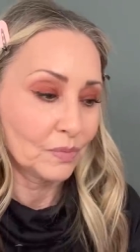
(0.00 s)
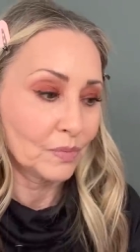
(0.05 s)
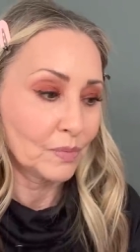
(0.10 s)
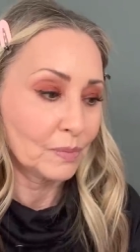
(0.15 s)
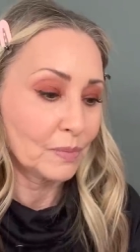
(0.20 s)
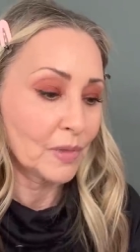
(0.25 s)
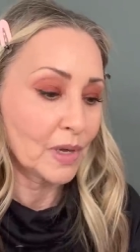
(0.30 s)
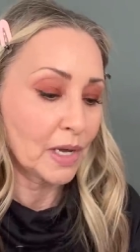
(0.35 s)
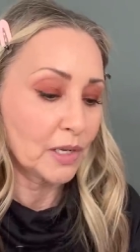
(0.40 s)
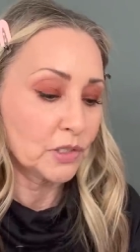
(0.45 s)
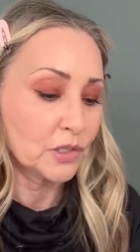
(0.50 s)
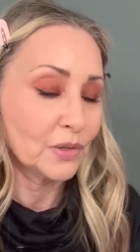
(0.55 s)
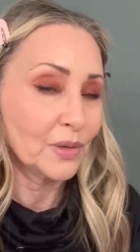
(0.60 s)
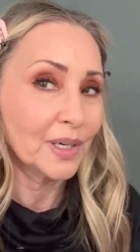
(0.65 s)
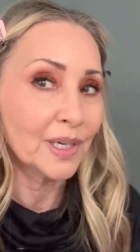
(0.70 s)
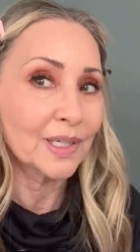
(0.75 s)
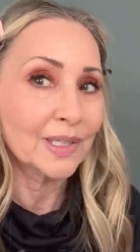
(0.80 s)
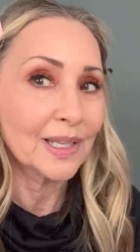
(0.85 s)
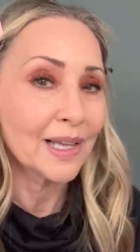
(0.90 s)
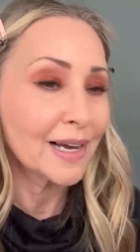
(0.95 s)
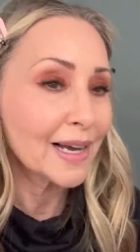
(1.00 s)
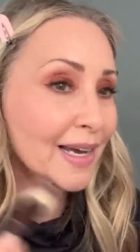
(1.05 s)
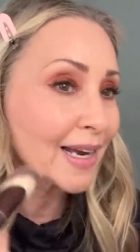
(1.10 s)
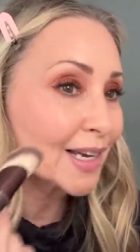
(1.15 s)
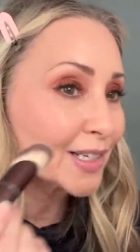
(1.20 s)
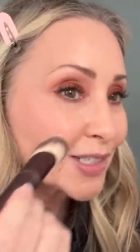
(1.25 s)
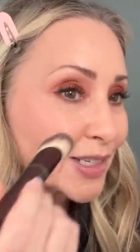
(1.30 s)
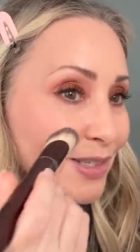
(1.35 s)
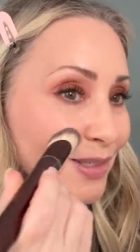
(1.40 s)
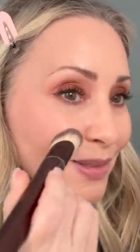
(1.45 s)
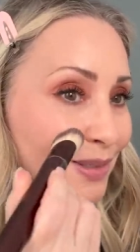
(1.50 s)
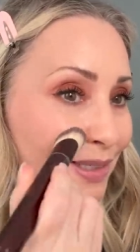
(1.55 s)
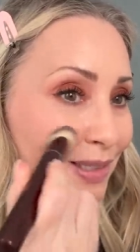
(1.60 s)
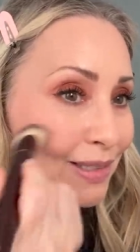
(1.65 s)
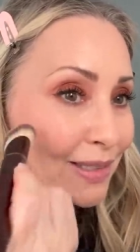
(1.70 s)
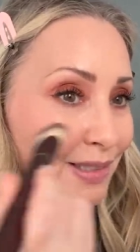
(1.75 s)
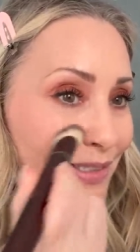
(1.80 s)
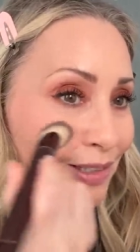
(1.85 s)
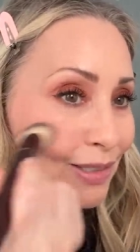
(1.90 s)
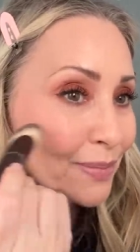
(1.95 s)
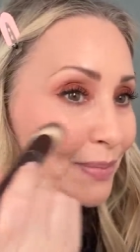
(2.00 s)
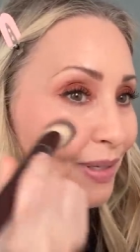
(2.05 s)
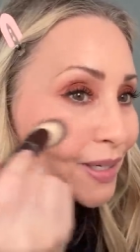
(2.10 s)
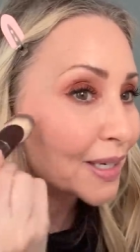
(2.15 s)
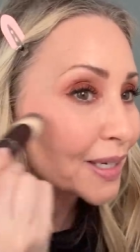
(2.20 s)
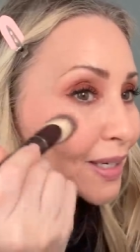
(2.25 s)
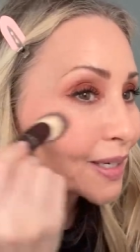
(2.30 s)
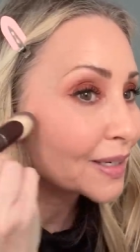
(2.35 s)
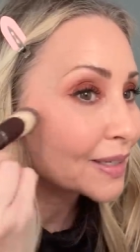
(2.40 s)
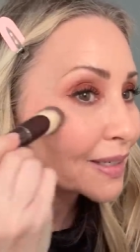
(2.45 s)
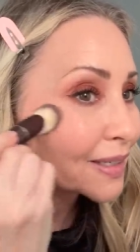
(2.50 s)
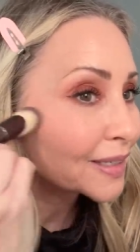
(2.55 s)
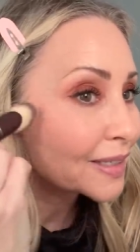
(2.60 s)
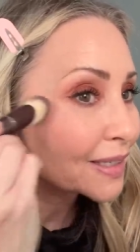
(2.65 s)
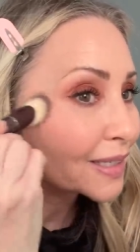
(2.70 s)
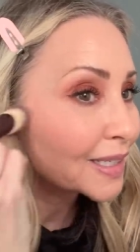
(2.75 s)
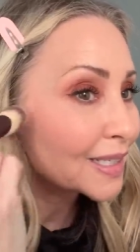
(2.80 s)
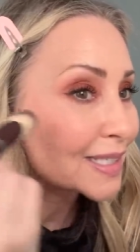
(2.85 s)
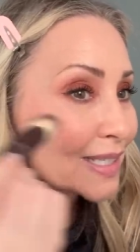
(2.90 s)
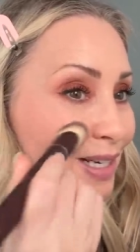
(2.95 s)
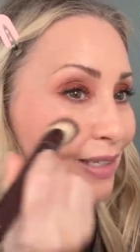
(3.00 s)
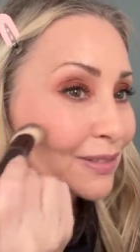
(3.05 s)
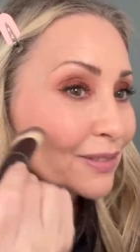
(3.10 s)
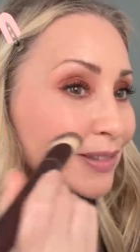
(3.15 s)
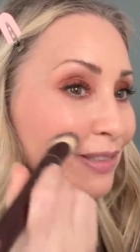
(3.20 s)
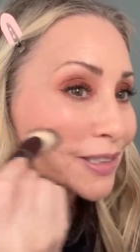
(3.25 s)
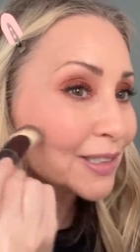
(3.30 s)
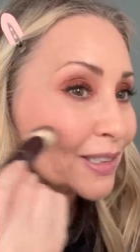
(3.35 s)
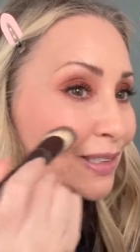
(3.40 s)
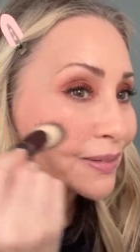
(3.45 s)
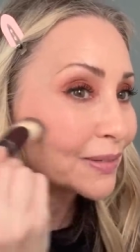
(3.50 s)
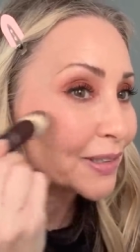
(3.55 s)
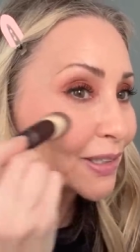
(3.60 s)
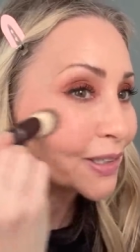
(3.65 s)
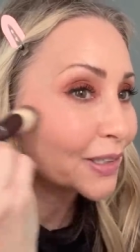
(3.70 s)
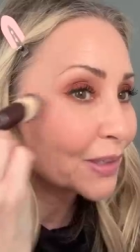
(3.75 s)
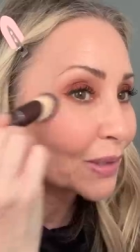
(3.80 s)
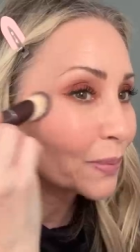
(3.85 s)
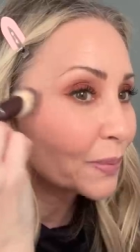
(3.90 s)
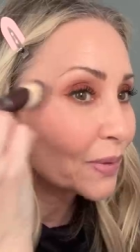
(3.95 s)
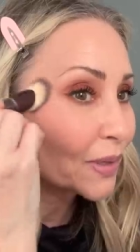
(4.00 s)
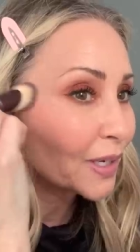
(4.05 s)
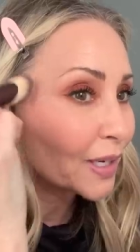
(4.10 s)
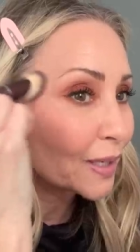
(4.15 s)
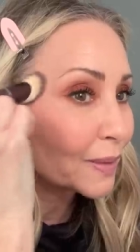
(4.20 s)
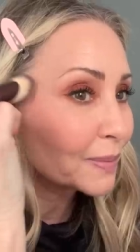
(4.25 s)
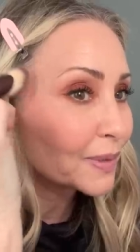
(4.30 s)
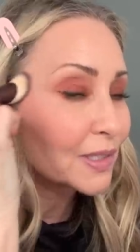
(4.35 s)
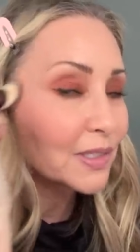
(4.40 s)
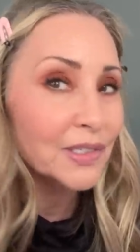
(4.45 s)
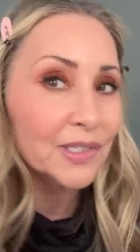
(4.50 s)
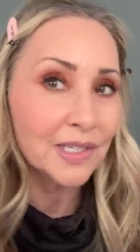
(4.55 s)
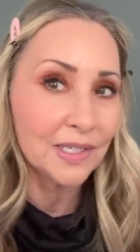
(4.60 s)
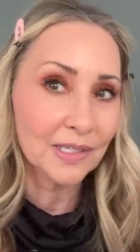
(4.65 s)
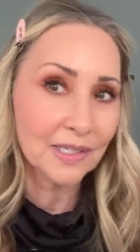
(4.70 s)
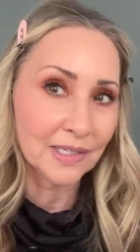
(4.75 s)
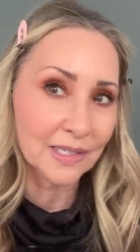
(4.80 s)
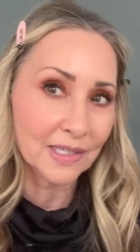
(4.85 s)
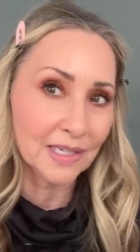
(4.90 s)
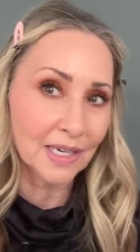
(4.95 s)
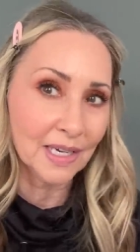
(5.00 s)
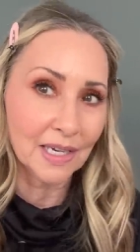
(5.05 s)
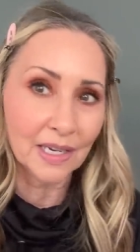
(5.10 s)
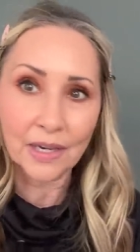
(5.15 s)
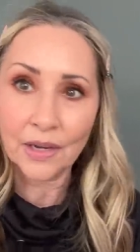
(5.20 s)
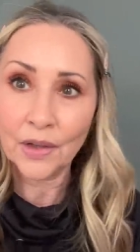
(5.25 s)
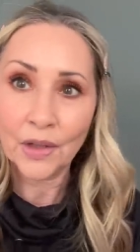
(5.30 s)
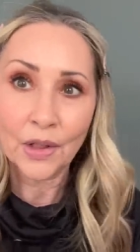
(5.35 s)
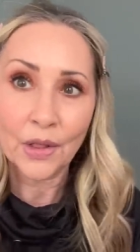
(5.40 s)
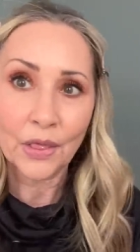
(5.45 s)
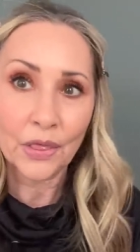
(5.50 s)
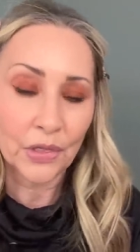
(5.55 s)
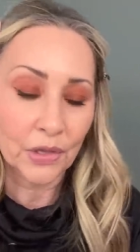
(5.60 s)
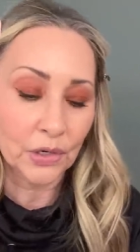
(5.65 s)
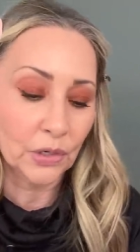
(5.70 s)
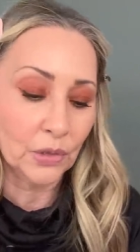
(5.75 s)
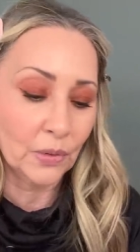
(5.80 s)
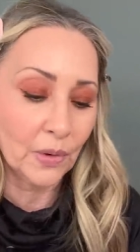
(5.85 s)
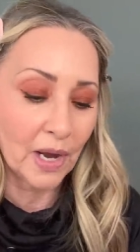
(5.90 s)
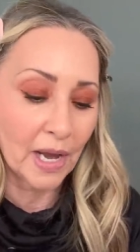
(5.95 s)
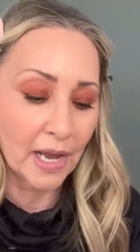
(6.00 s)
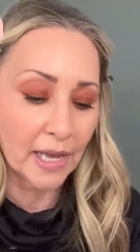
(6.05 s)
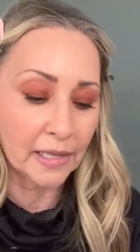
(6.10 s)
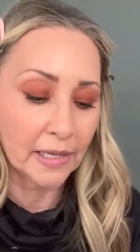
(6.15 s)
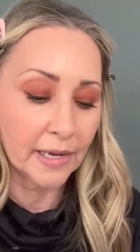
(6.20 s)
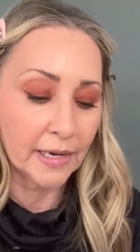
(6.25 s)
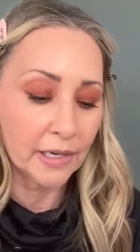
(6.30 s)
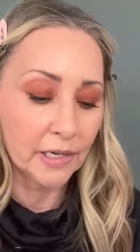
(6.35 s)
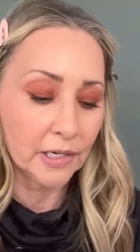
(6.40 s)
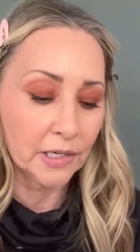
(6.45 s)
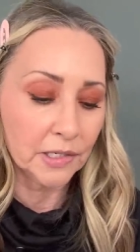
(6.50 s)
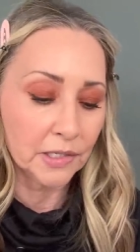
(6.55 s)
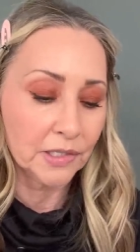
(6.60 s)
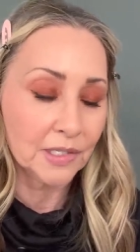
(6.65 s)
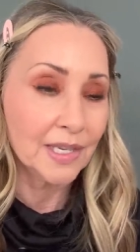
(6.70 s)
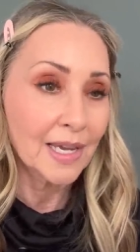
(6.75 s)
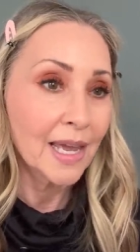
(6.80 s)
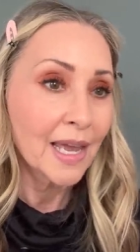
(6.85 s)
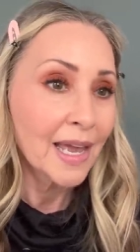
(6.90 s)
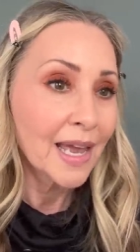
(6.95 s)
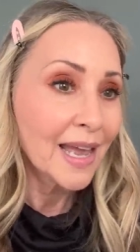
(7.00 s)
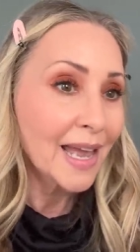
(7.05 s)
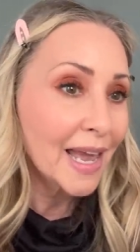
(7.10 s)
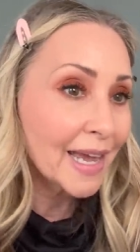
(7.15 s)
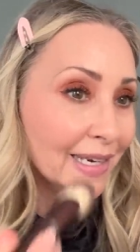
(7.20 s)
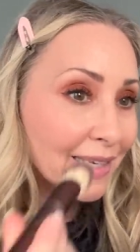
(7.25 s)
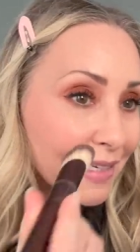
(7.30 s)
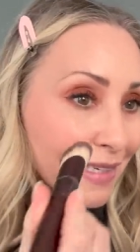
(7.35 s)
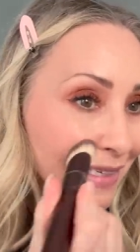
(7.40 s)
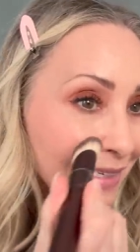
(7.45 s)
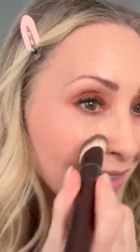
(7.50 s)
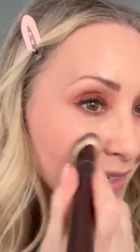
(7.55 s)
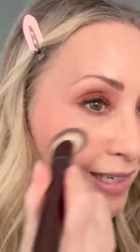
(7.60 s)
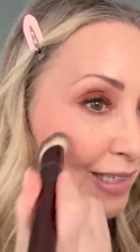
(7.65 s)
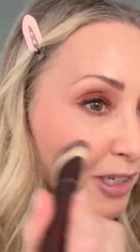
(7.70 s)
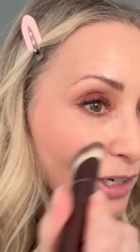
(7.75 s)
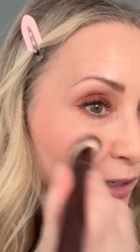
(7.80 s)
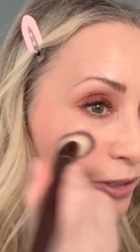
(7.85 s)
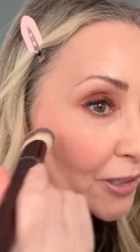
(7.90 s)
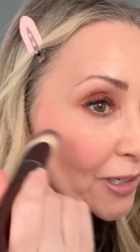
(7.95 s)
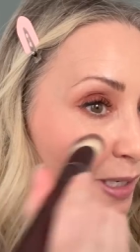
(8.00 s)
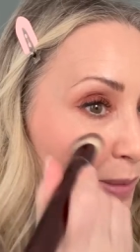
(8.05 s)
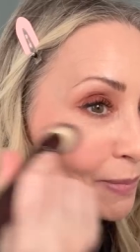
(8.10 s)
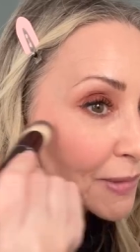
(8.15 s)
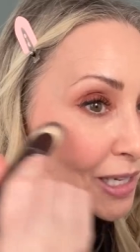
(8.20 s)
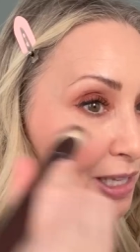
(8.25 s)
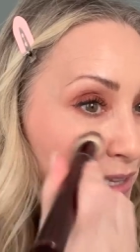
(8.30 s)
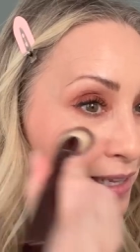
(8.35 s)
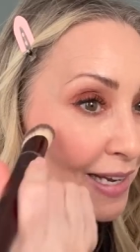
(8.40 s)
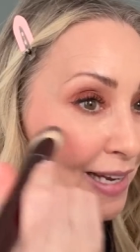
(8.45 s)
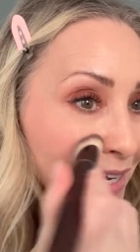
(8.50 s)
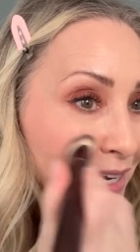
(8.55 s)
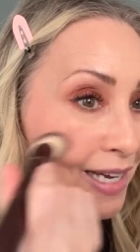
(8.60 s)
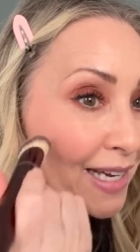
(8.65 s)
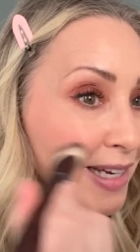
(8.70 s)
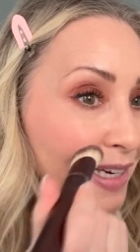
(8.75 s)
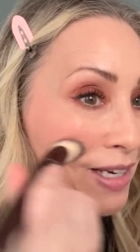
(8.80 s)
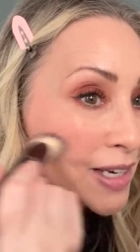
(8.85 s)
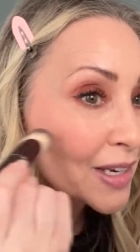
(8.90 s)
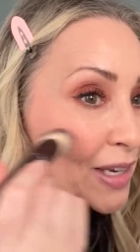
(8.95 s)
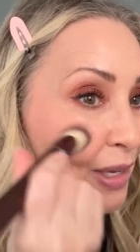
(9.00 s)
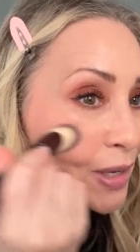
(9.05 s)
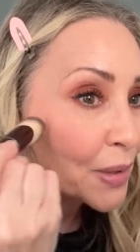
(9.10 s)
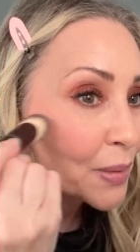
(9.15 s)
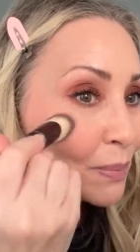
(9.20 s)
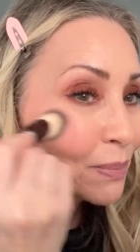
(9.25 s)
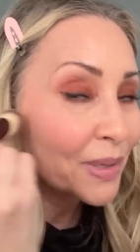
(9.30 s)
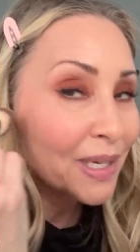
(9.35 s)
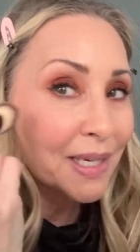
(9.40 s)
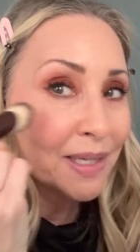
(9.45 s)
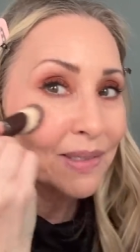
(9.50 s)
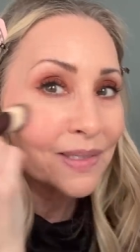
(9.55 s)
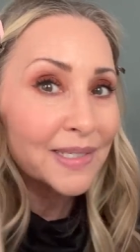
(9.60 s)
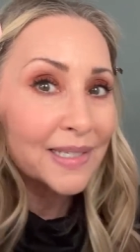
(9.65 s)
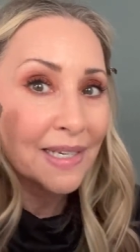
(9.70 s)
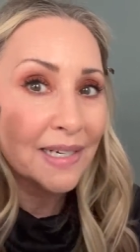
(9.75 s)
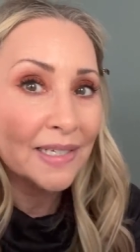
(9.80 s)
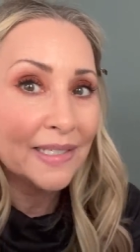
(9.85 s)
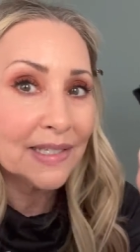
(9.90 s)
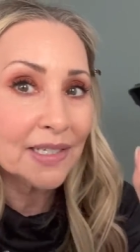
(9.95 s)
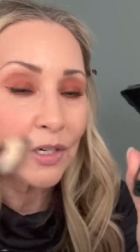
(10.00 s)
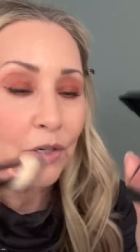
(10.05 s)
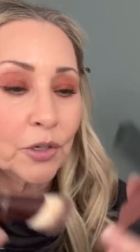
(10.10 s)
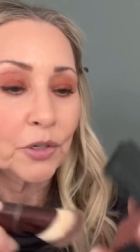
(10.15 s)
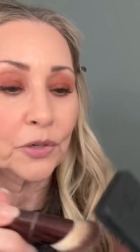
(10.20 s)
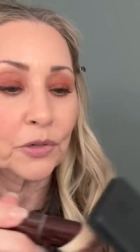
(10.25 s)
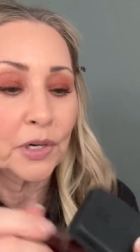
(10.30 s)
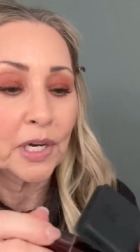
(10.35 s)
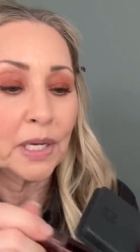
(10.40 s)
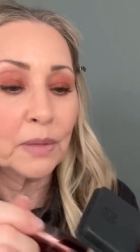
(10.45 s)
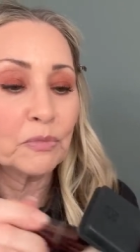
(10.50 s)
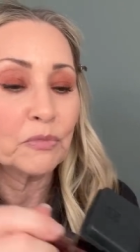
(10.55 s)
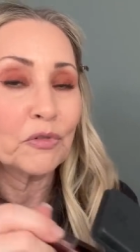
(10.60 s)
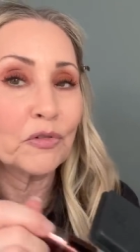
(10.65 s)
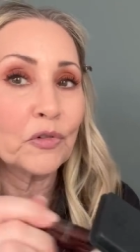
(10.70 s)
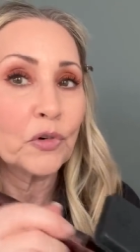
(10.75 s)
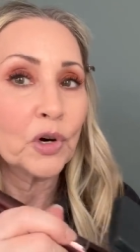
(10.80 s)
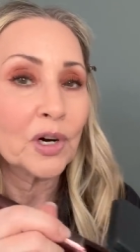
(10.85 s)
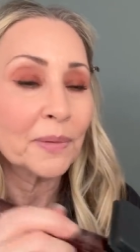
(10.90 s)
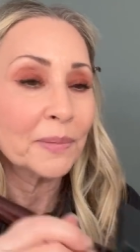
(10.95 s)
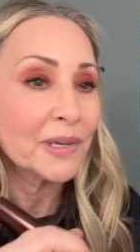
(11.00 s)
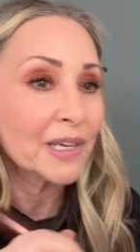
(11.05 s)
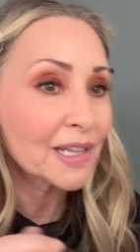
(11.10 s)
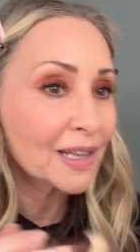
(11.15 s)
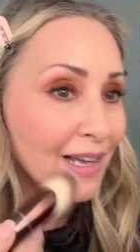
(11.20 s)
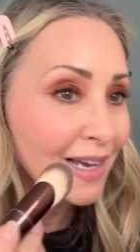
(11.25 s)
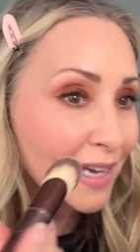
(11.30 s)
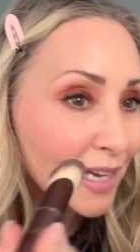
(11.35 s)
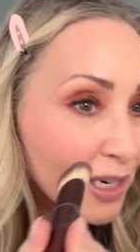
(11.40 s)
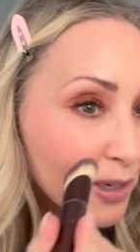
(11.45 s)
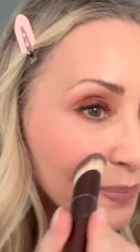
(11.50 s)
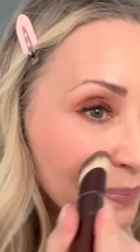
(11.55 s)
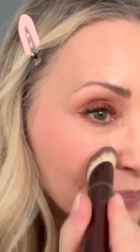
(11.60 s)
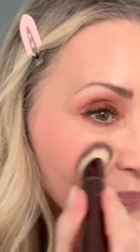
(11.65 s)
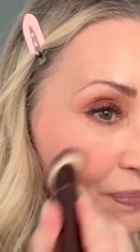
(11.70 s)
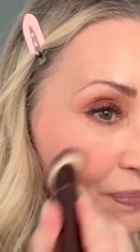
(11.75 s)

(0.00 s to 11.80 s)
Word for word: I'm not doing a lot. I just want a little bit because I really want you to be able to see the new highlighters. And again, cream clay means that it's a cream formula,